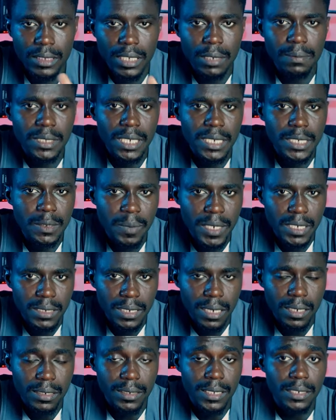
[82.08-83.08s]
Substance
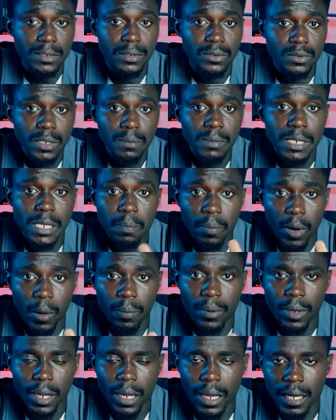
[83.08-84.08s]
Painter is extremely
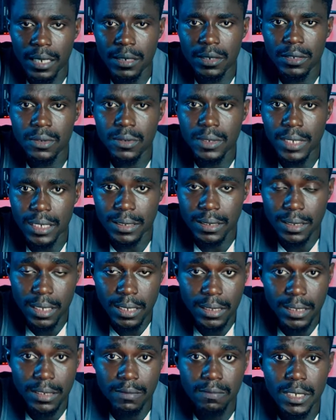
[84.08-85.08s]
popular and used
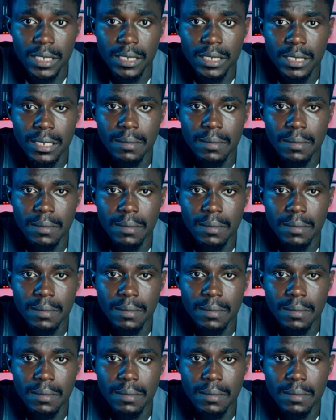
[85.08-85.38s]
extensively